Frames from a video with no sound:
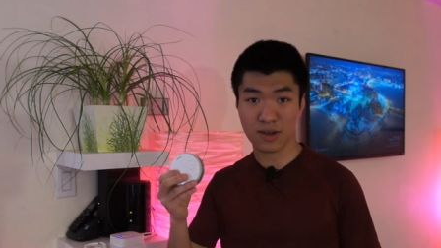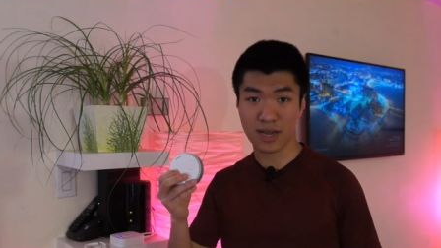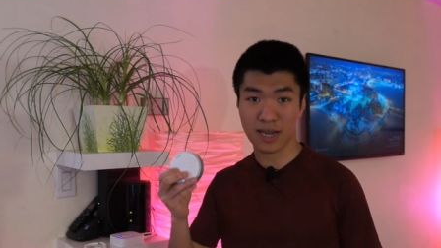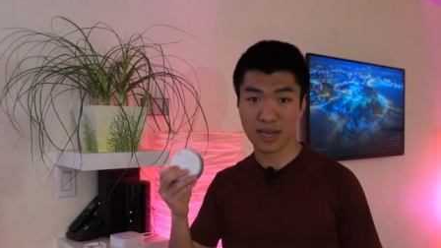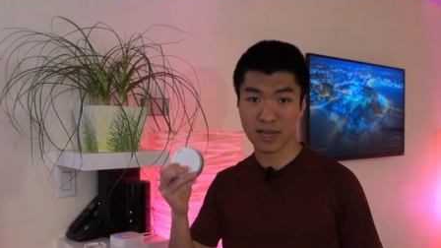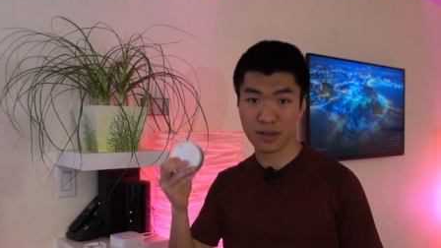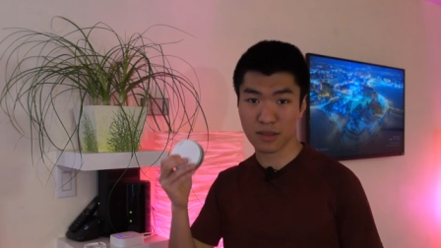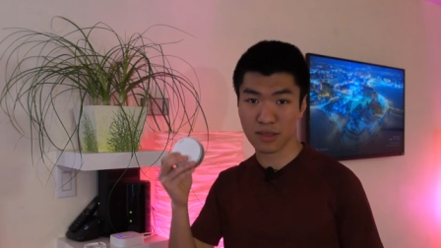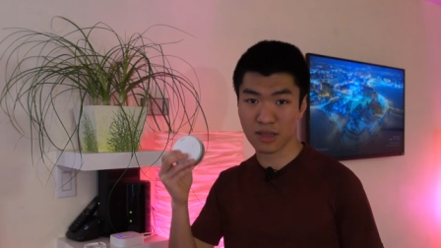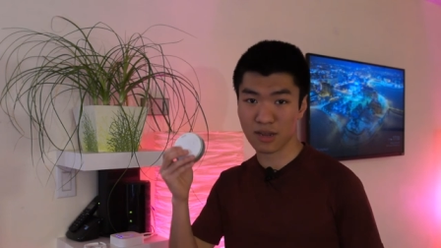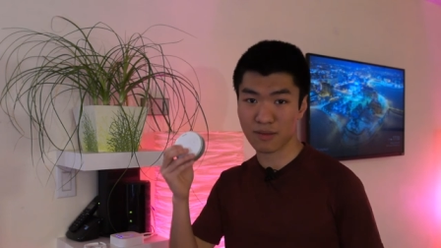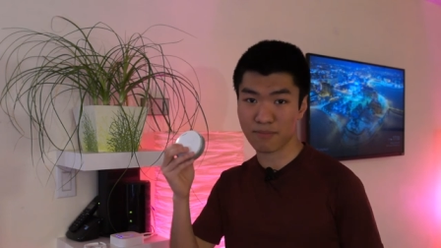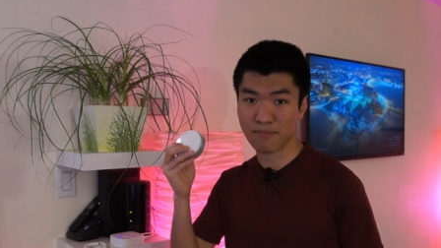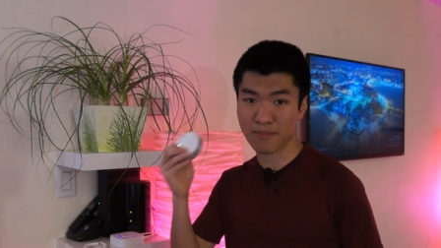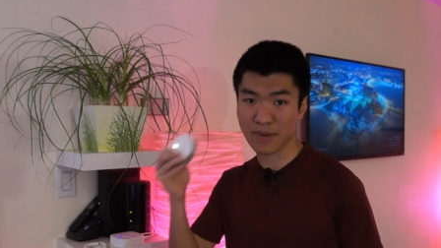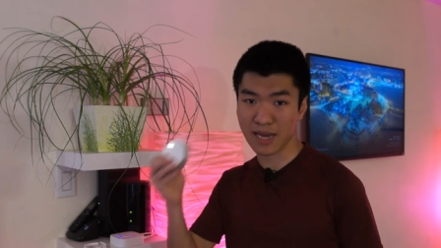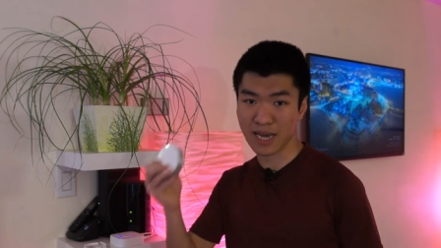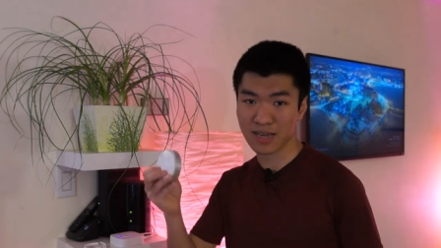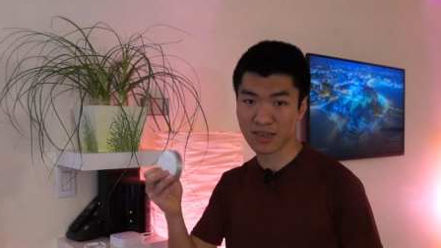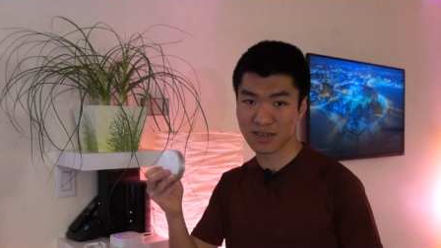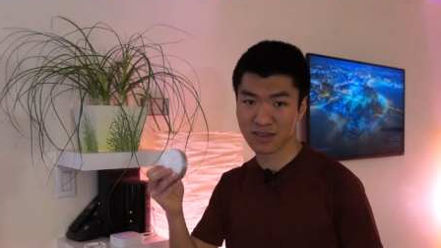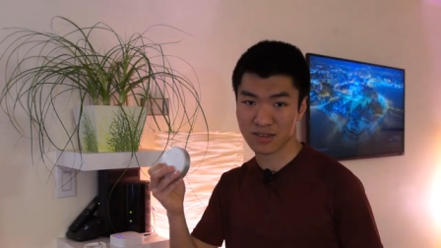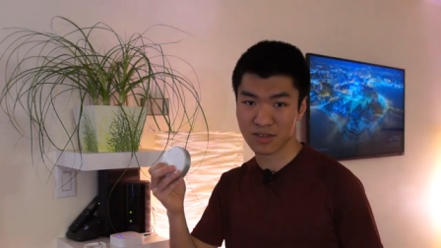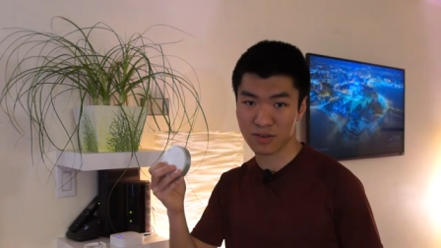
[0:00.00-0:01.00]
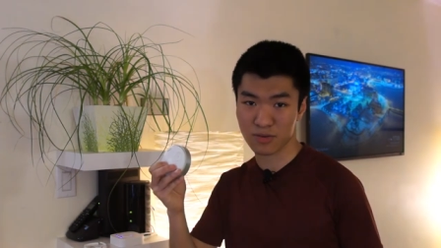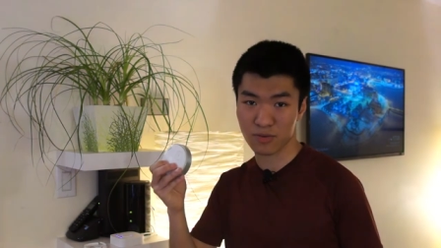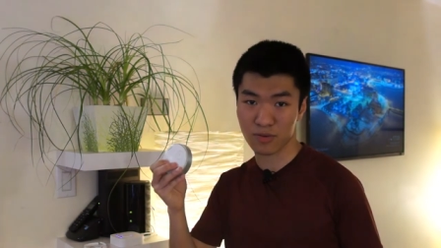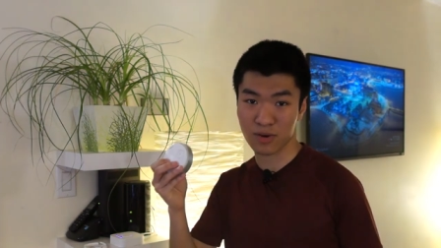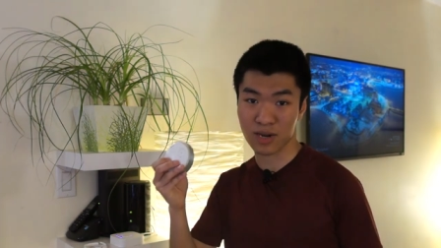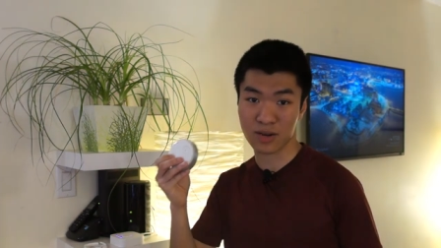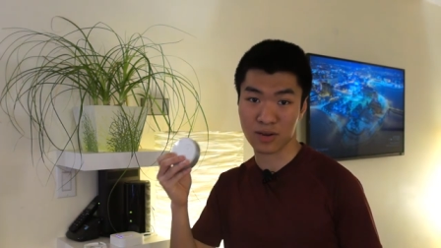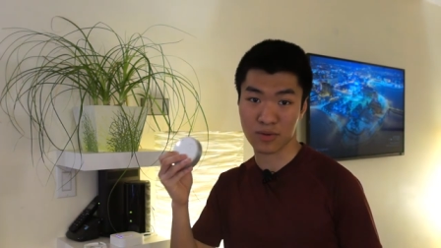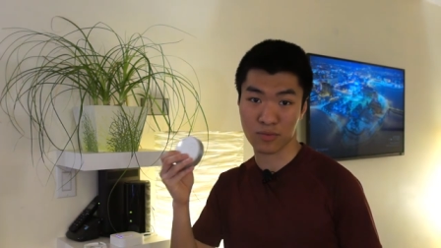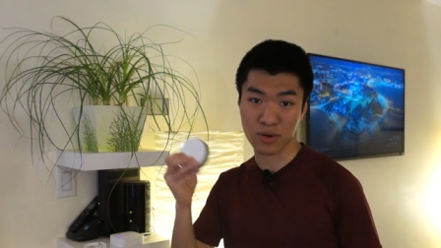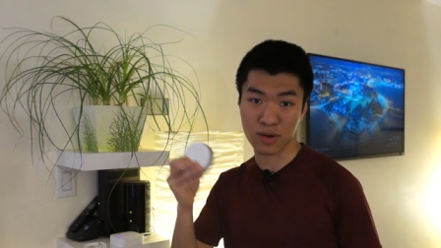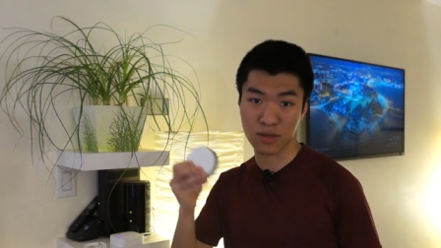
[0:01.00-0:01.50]
I can set it back to
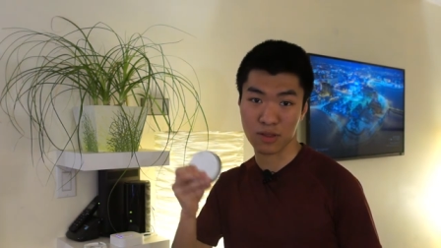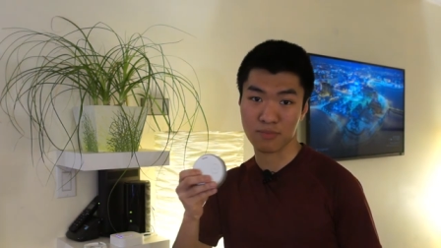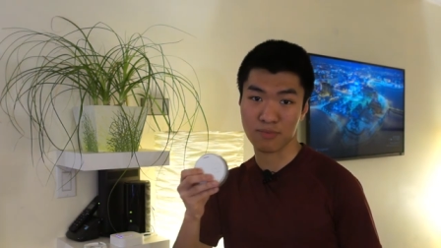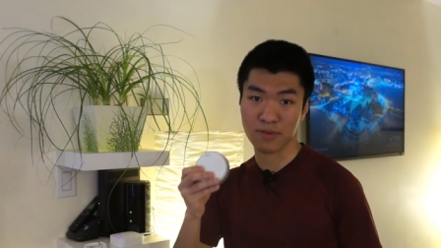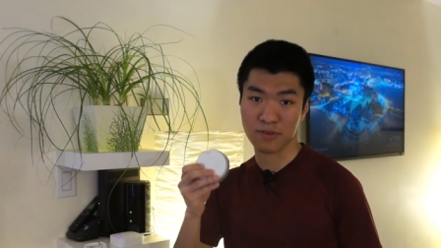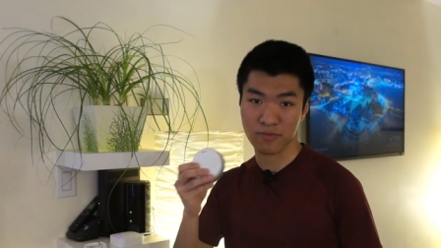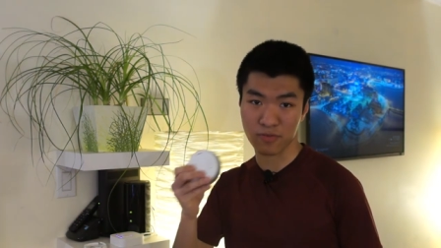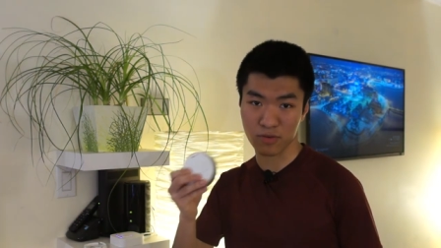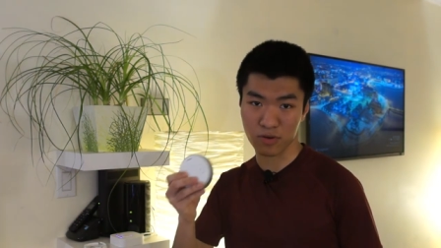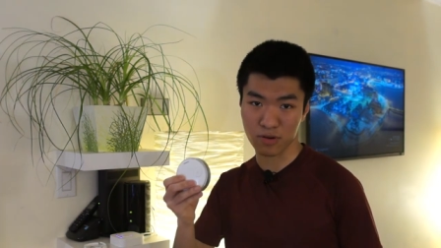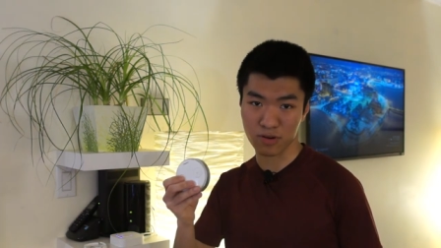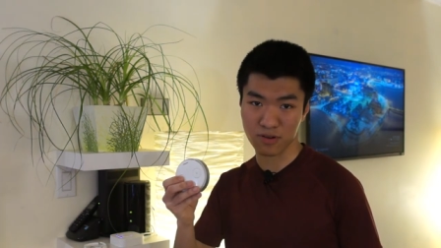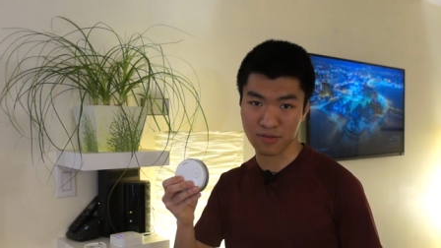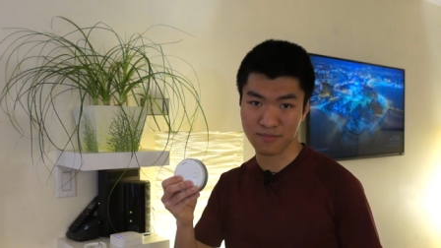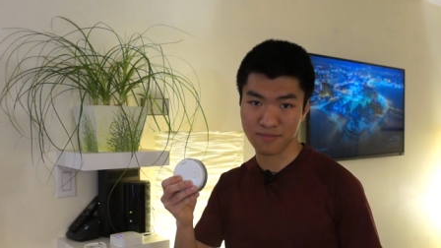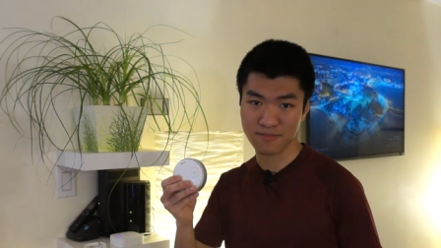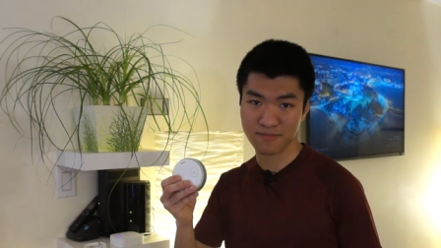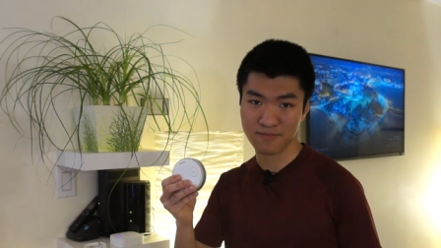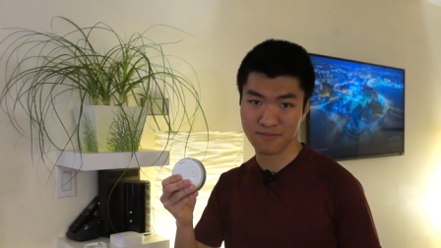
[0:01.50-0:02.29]
what it was before.